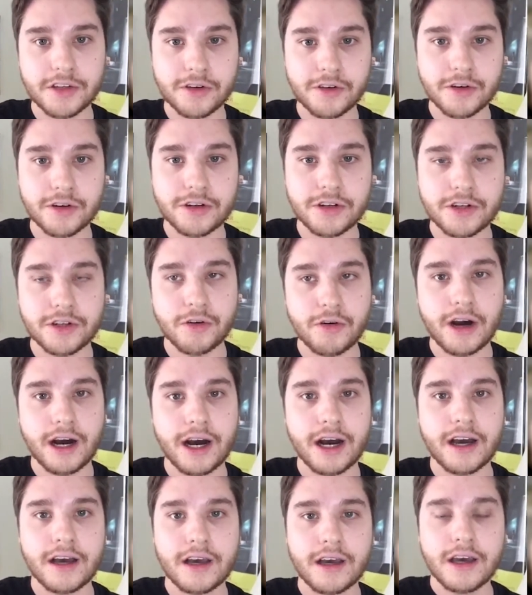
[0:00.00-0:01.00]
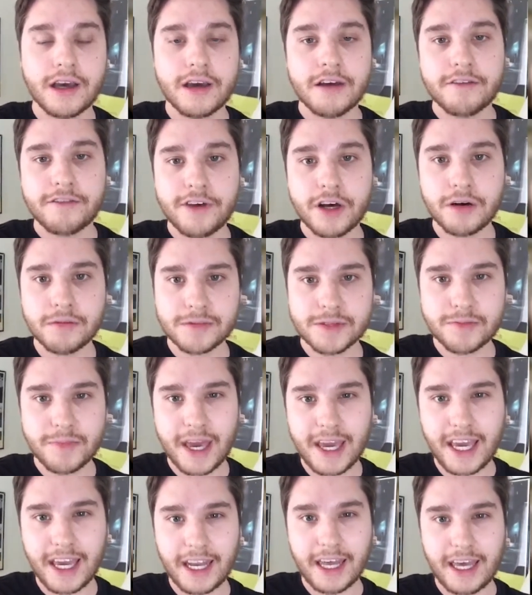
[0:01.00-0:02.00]
do films
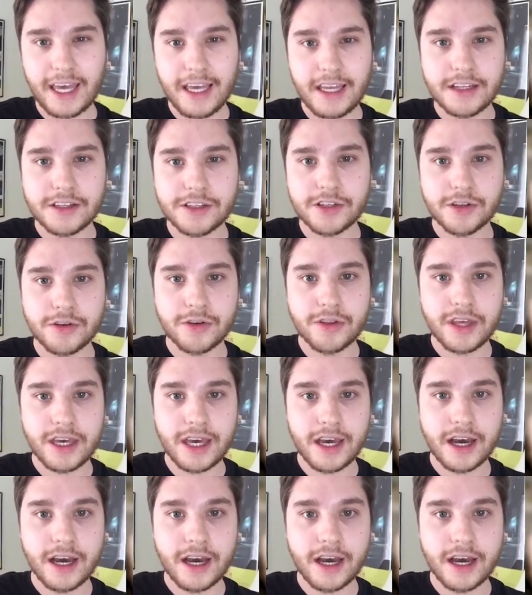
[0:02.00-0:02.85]
make it into